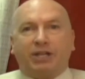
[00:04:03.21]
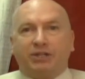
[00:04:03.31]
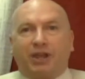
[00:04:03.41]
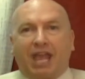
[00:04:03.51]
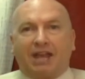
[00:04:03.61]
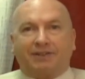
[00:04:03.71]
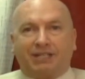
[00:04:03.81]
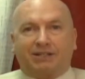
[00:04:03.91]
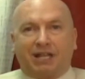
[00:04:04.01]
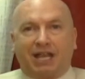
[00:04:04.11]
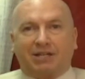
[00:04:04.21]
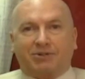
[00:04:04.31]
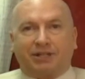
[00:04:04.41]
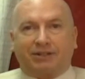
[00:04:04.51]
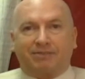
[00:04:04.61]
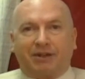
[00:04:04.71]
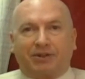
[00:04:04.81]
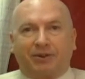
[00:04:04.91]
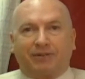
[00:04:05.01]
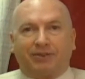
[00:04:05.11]
can you have extra
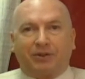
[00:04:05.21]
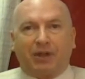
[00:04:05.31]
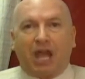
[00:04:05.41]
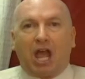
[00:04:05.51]
incremental revenue?